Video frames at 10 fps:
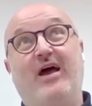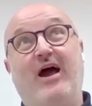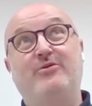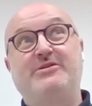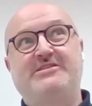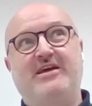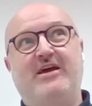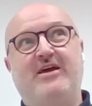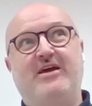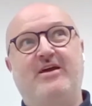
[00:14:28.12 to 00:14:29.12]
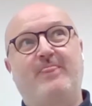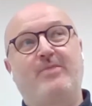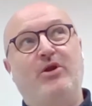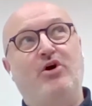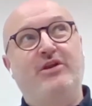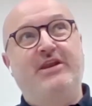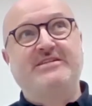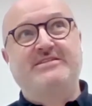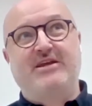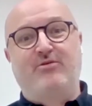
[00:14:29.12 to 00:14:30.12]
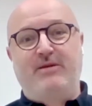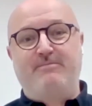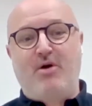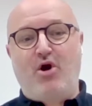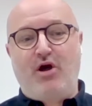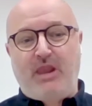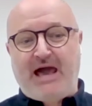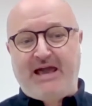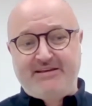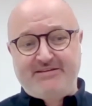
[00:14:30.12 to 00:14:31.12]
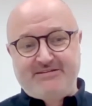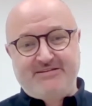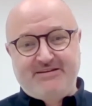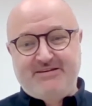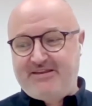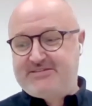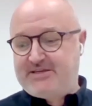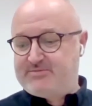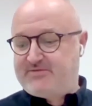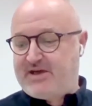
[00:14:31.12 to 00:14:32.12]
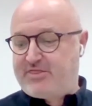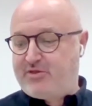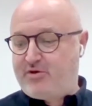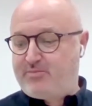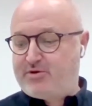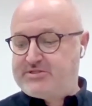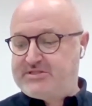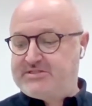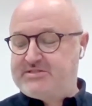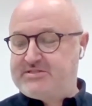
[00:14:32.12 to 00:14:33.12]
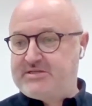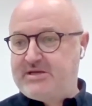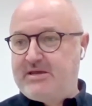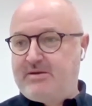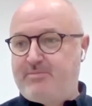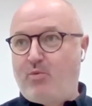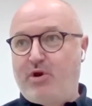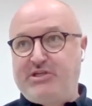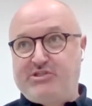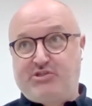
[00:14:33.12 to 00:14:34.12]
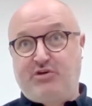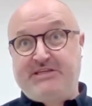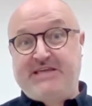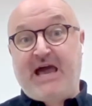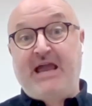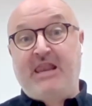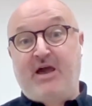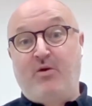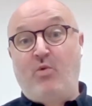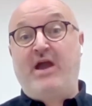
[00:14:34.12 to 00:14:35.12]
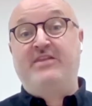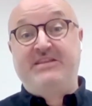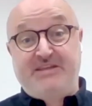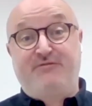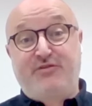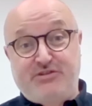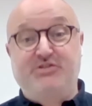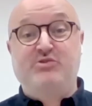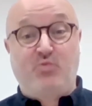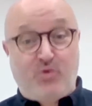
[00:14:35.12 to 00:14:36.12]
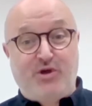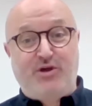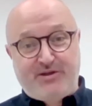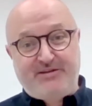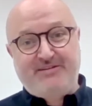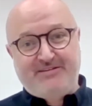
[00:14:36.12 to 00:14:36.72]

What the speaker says: I would say we're not necessarily more aligned in terms of our thought processes, but what it's done is highlight where the differences were.